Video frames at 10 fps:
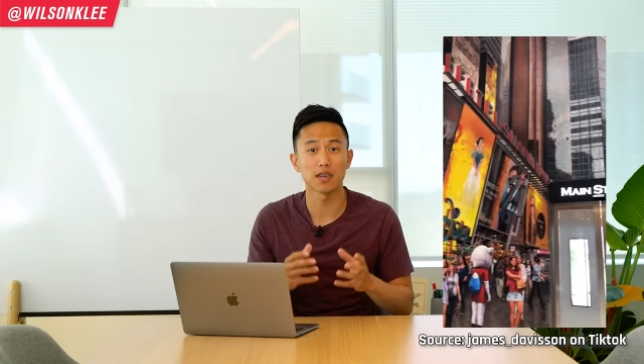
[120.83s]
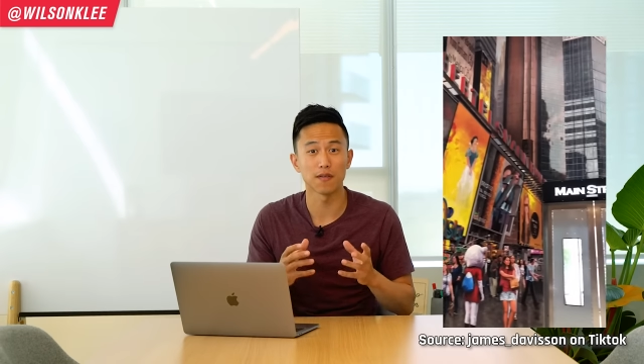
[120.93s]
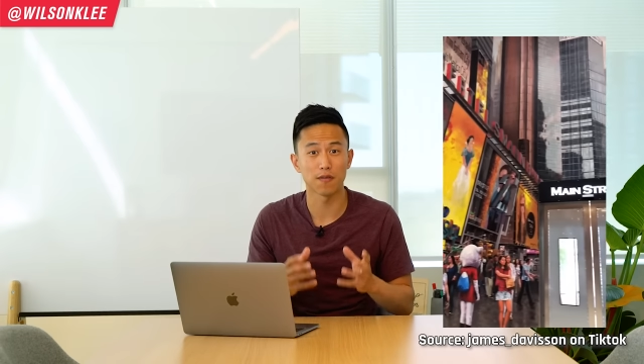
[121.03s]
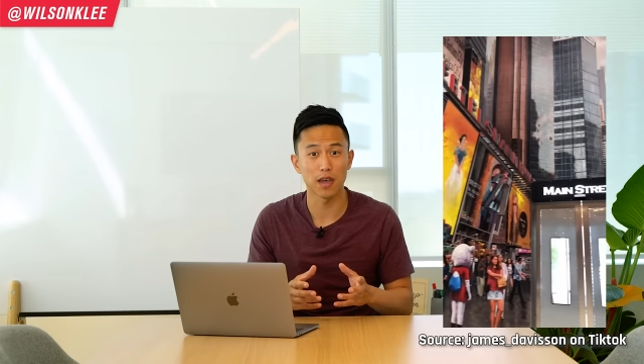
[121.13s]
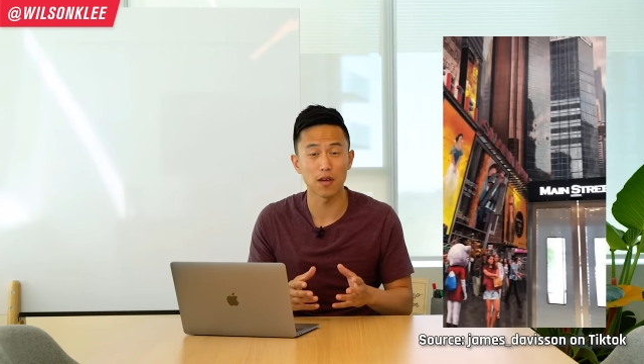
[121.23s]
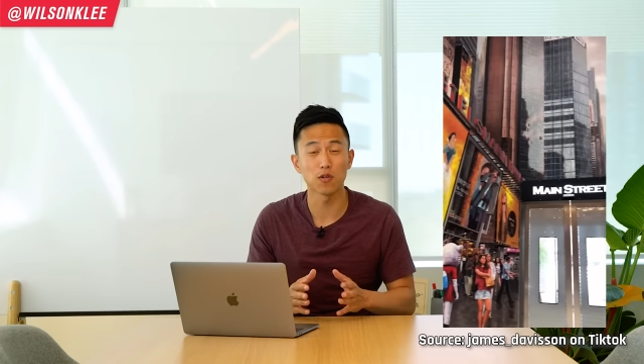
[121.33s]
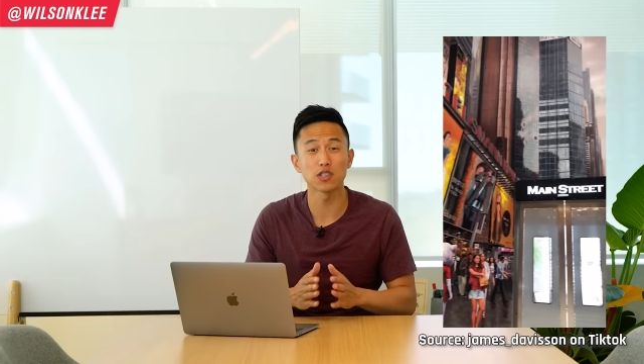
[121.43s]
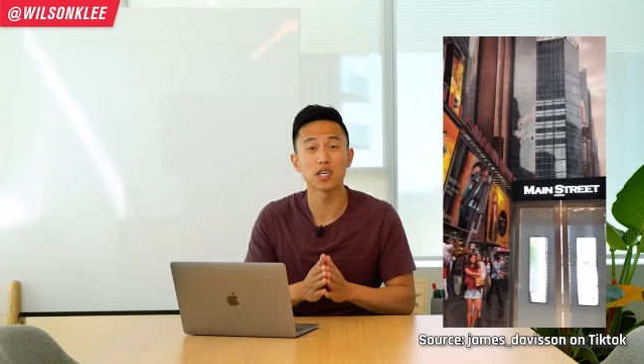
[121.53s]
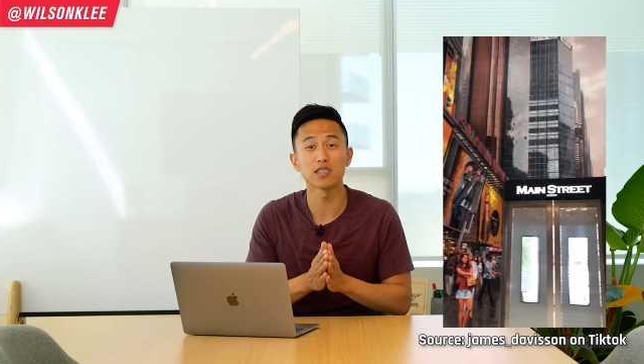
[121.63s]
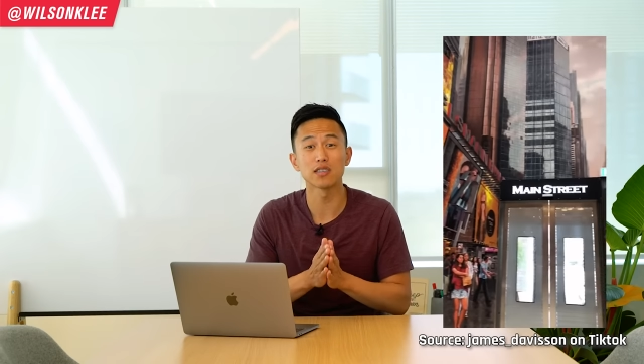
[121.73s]
cafe
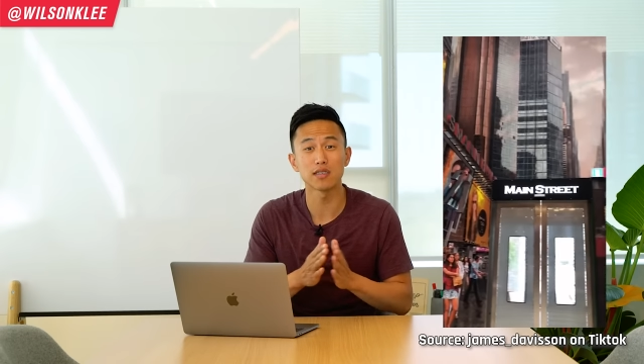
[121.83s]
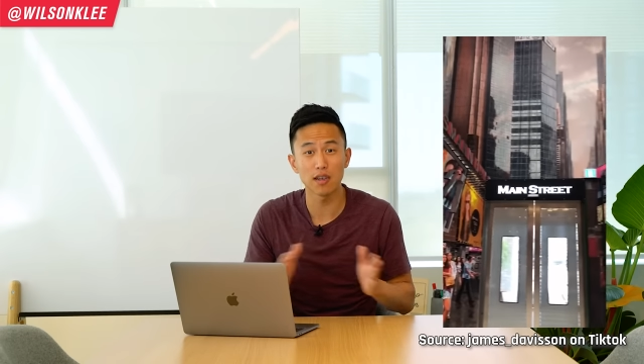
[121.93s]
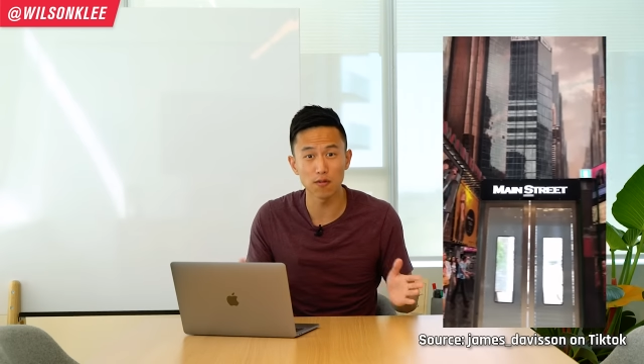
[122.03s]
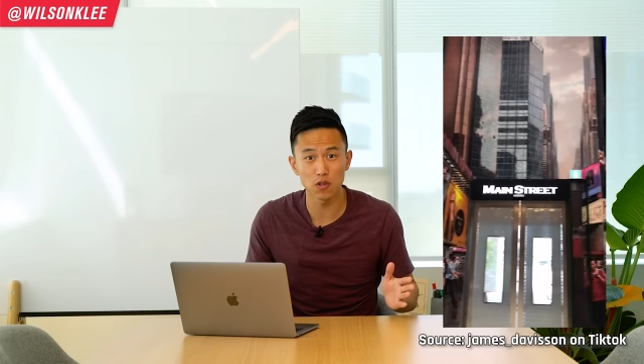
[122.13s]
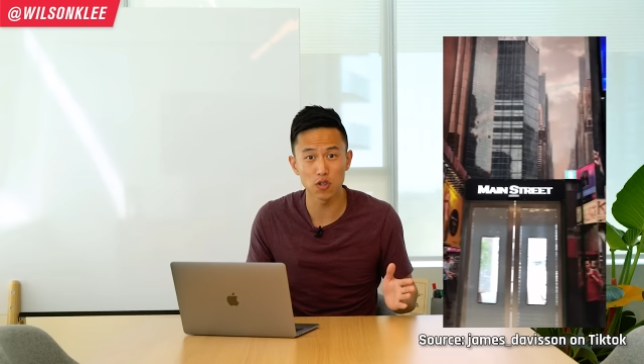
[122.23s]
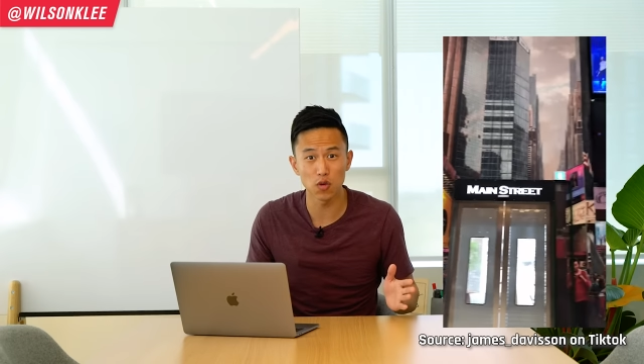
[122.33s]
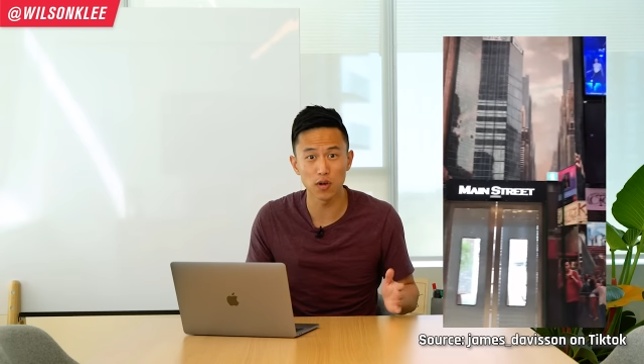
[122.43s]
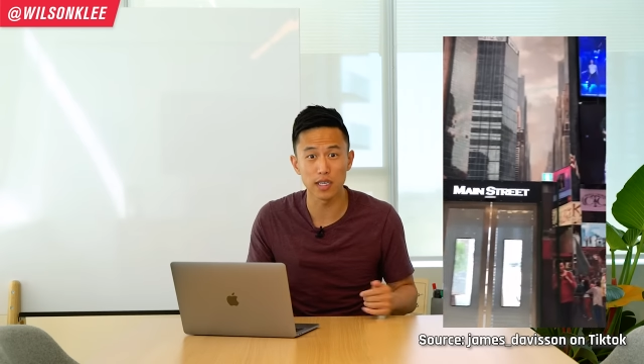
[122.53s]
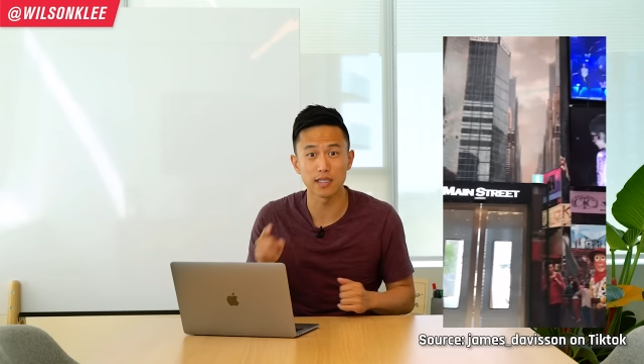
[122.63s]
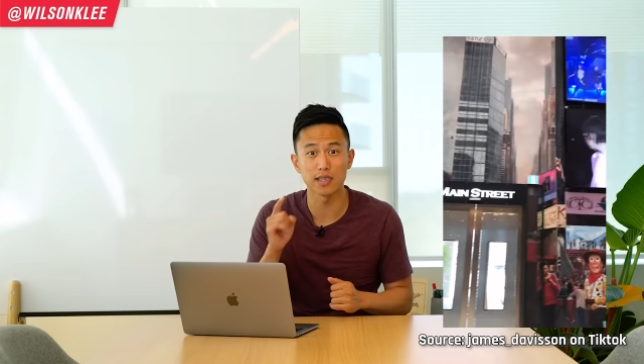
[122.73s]
which has several
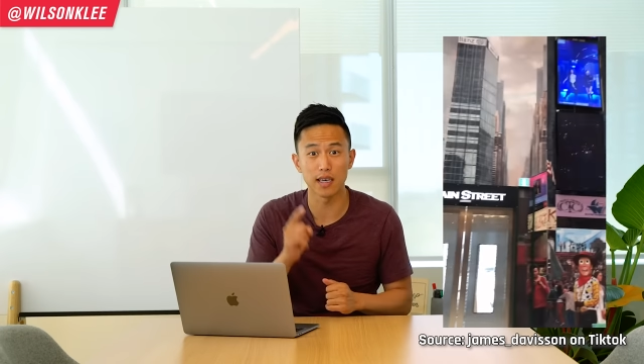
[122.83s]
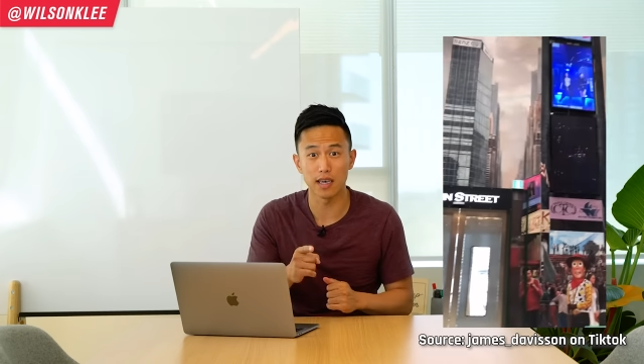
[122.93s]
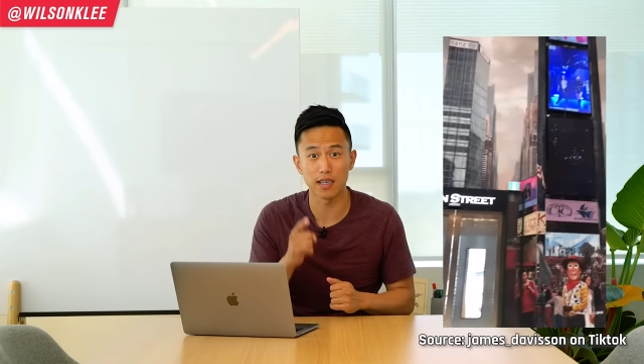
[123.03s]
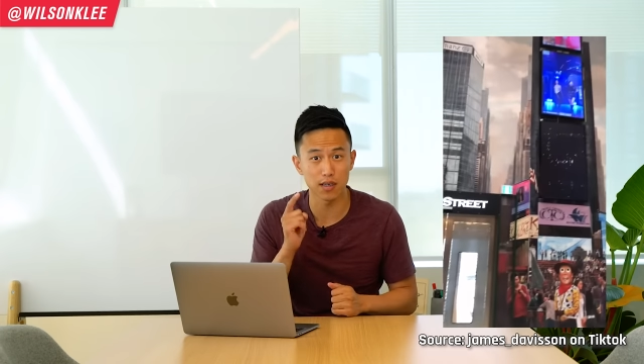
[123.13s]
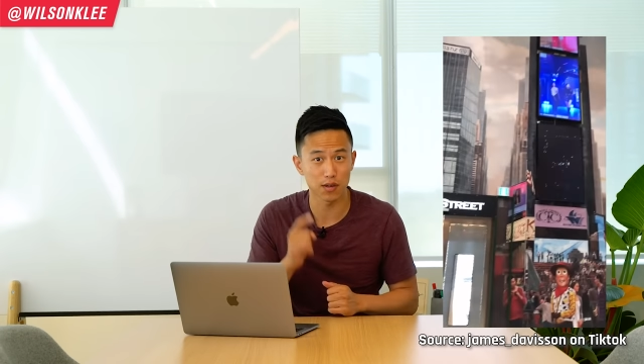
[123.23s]
stories in